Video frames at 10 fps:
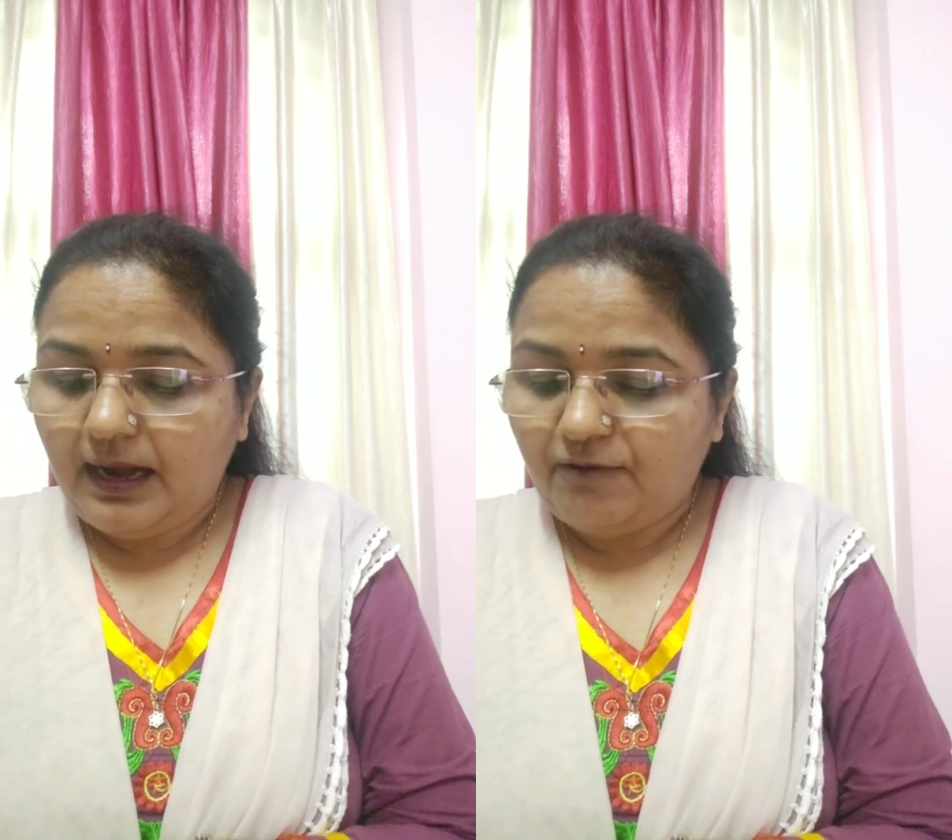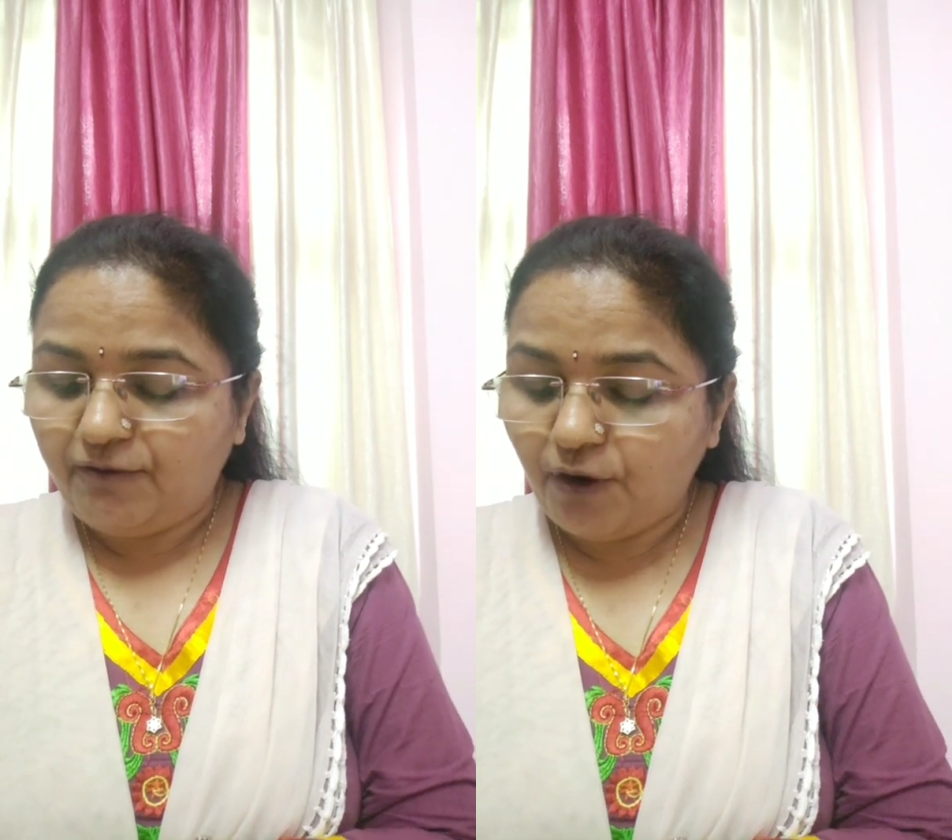
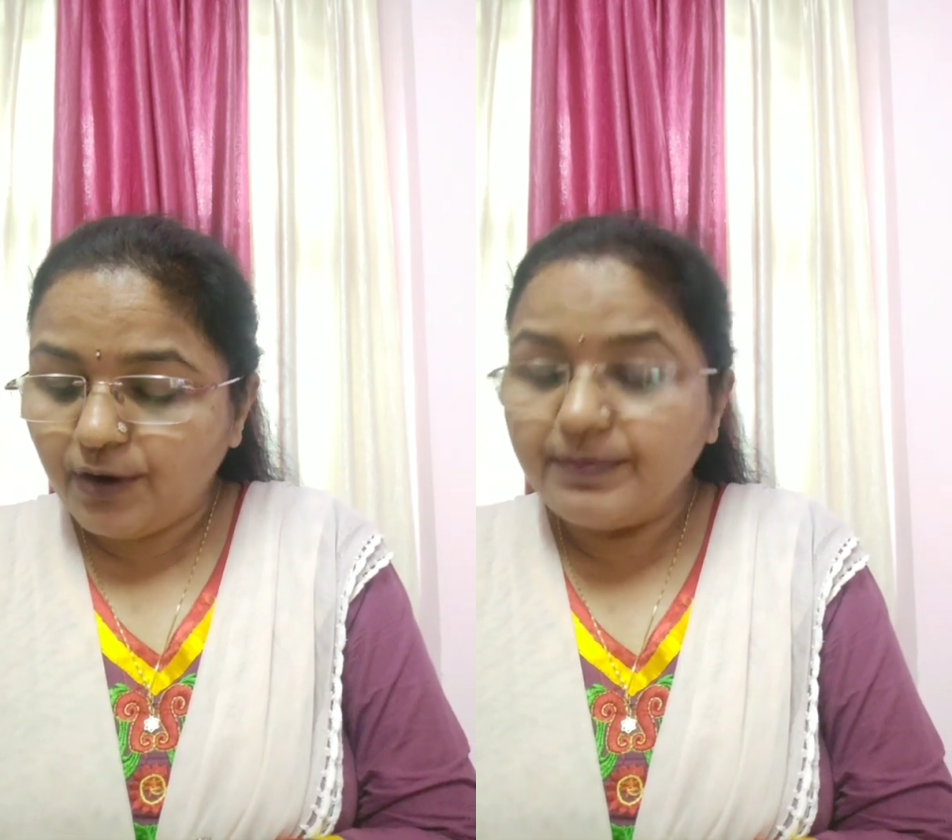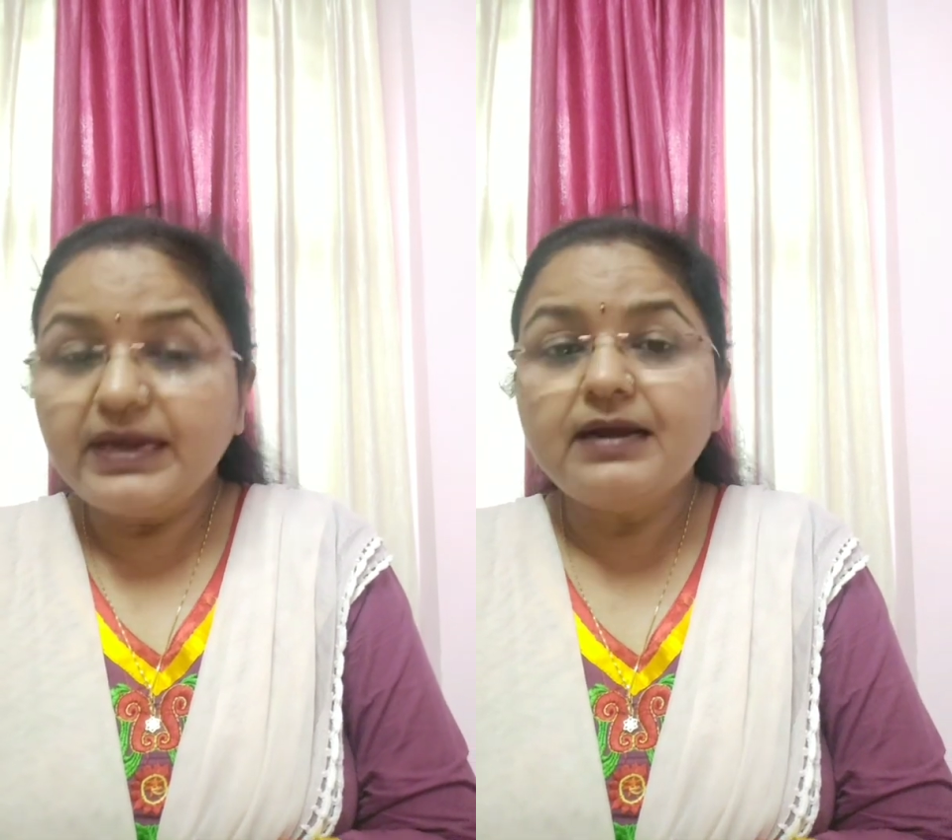
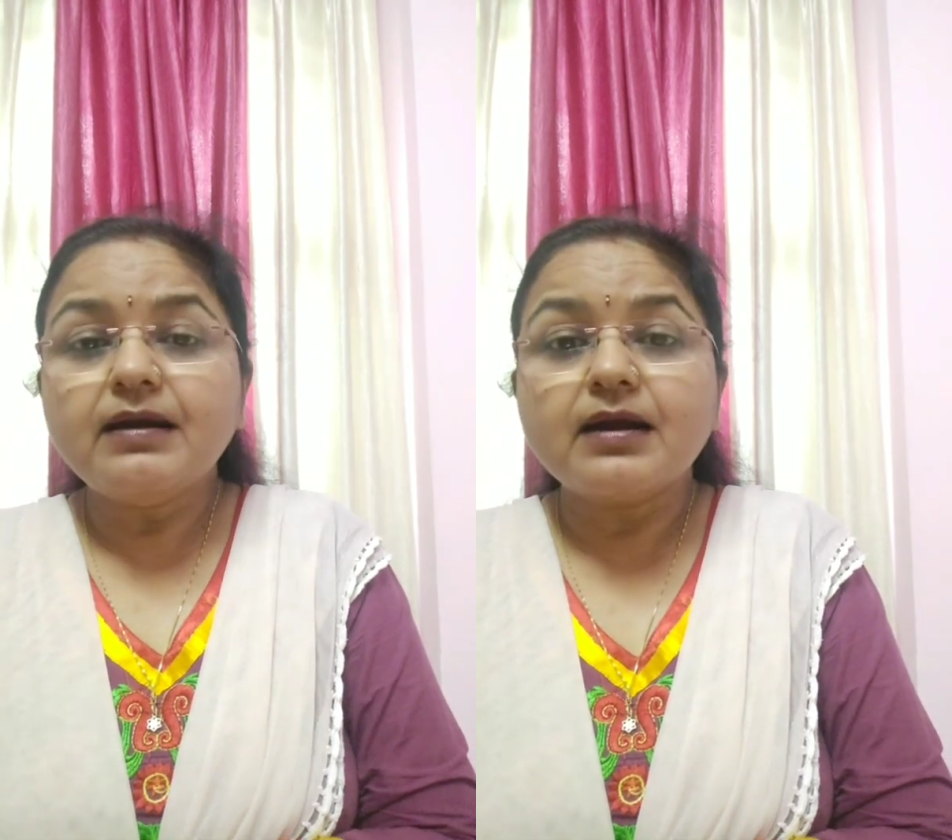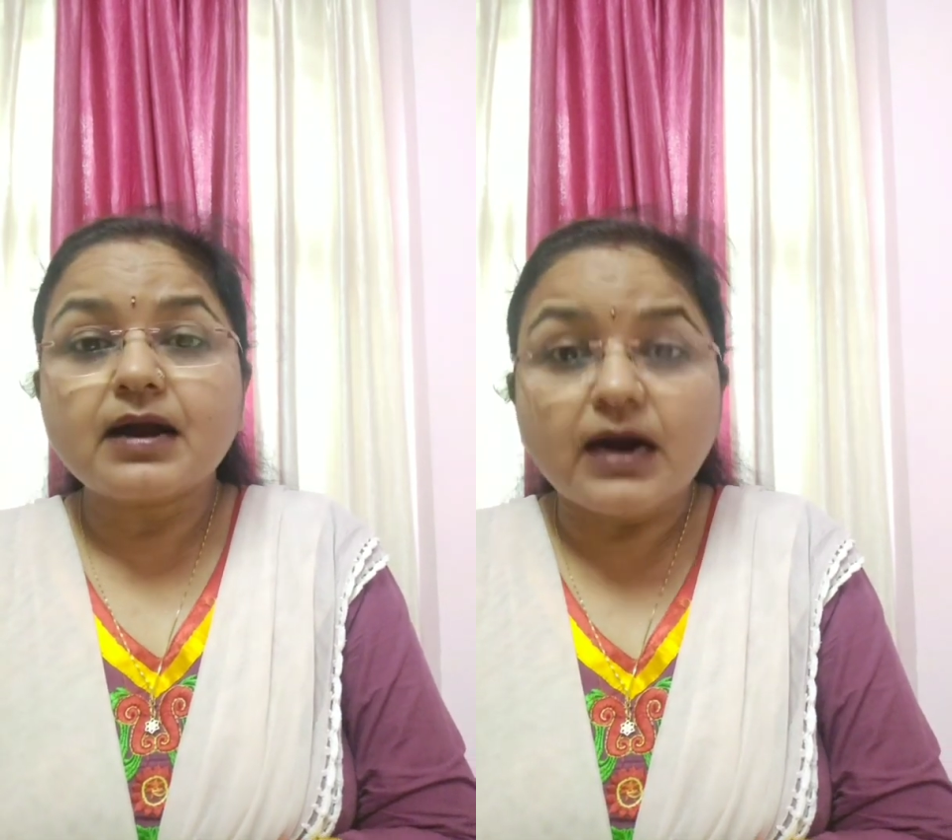forming
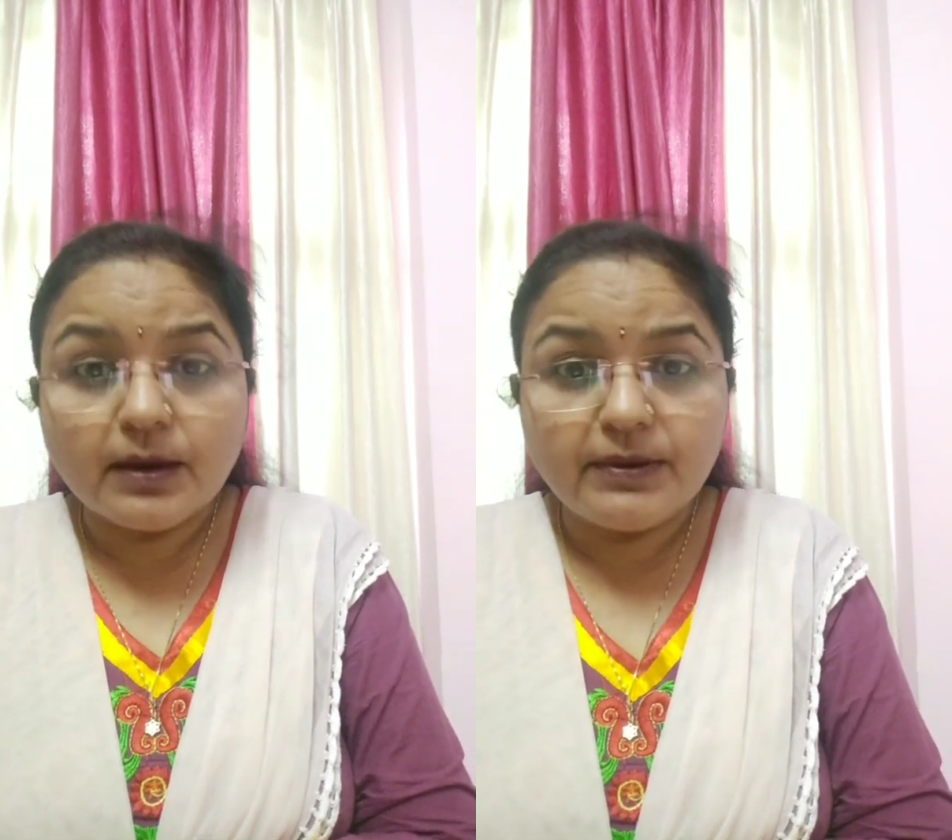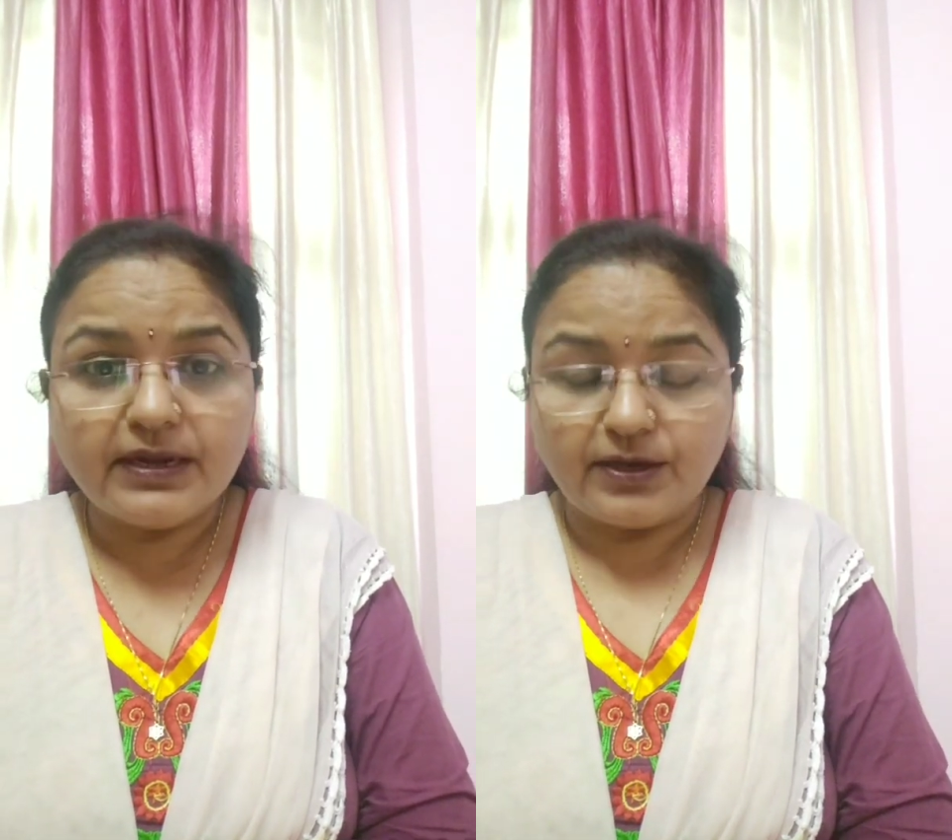
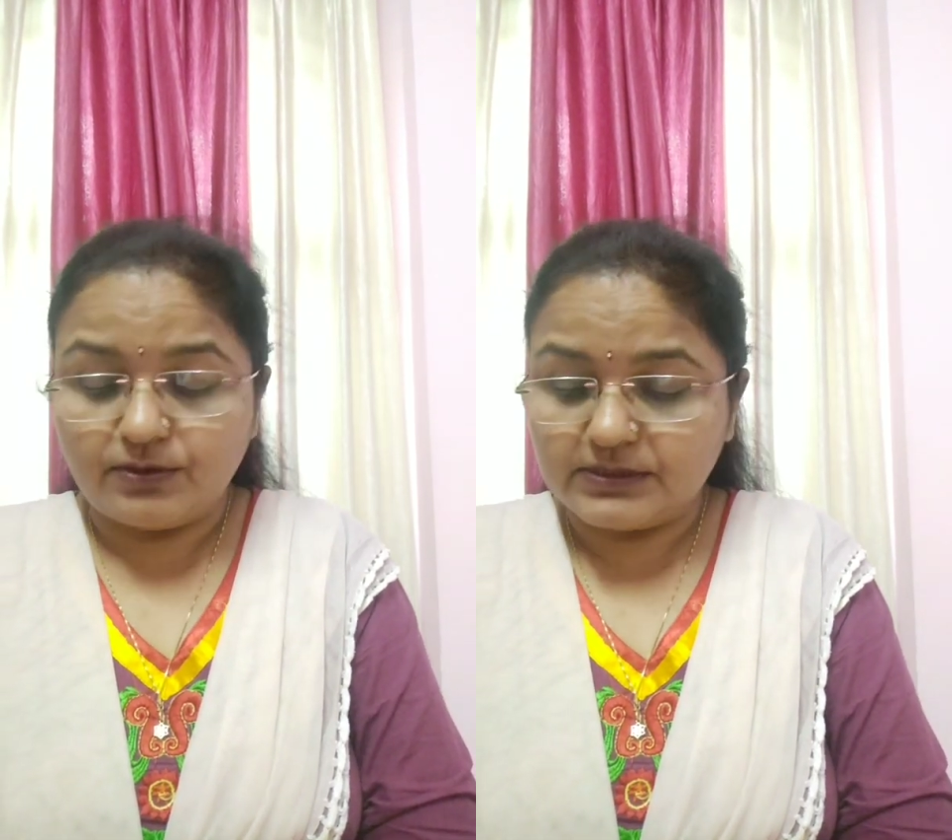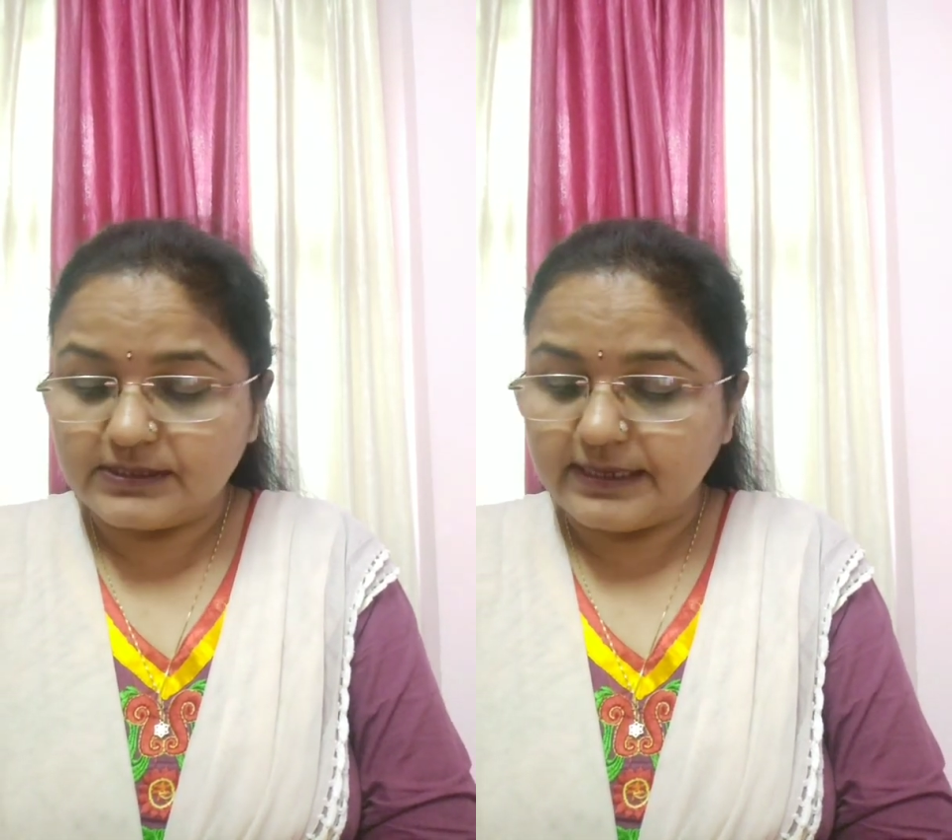carbon
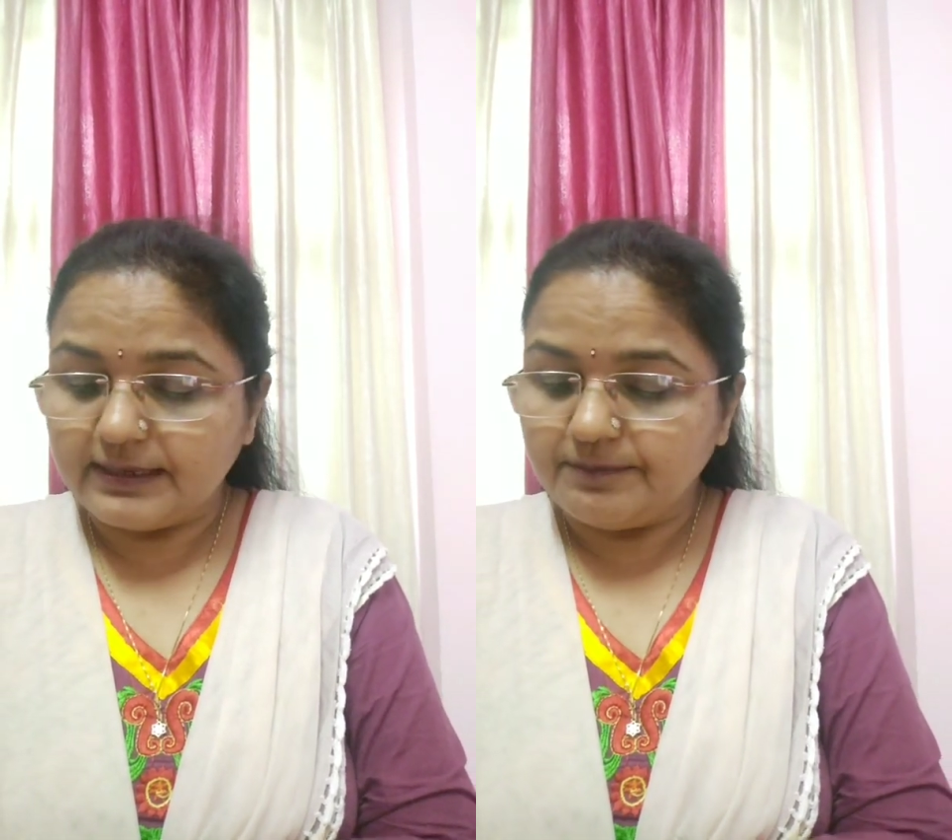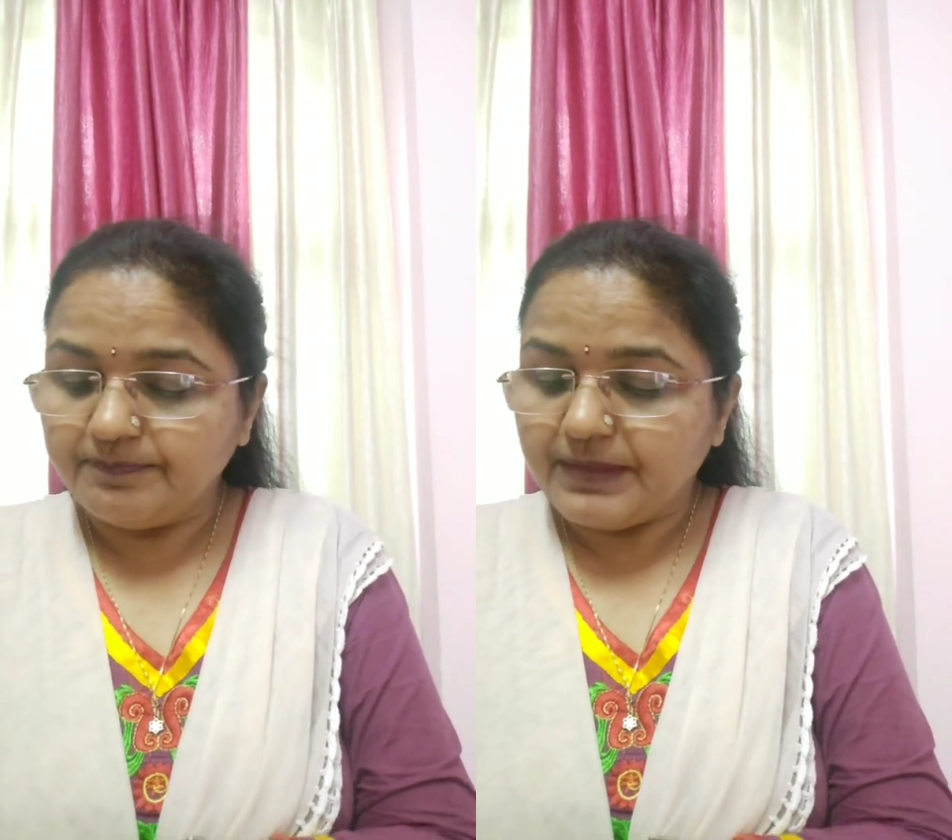dioxide